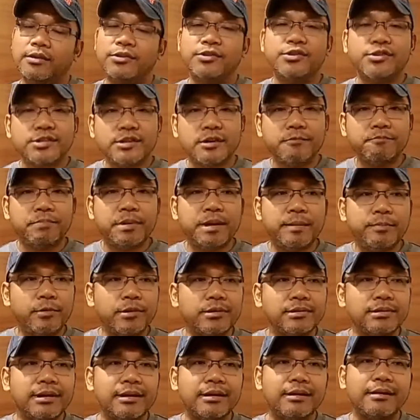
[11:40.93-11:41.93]
To some people,
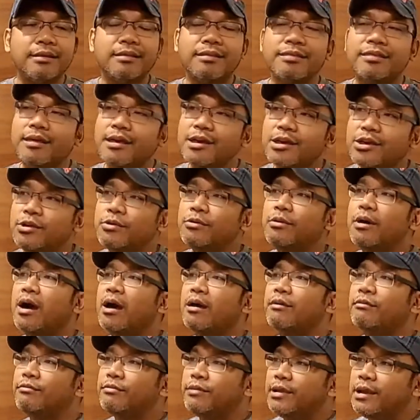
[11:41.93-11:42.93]
it's like, thank you,
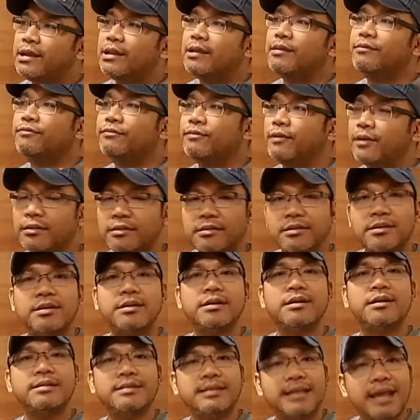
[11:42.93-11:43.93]
I really felt
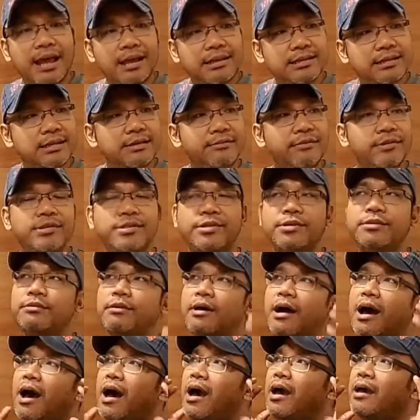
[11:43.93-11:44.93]
good dancing with
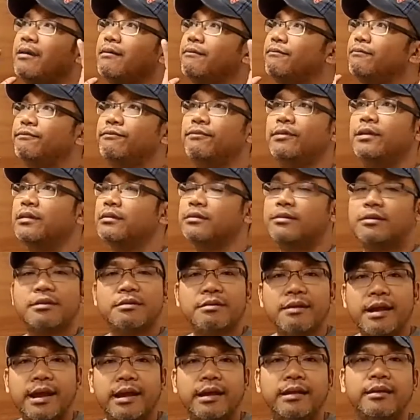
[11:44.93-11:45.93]
you. I felt
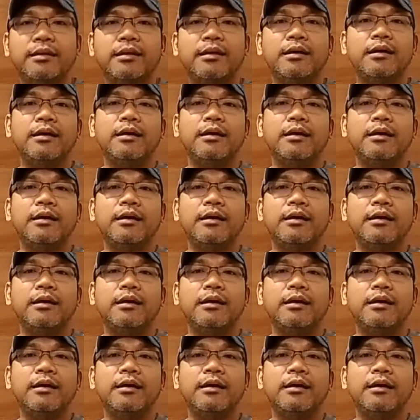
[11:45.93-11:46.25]
great.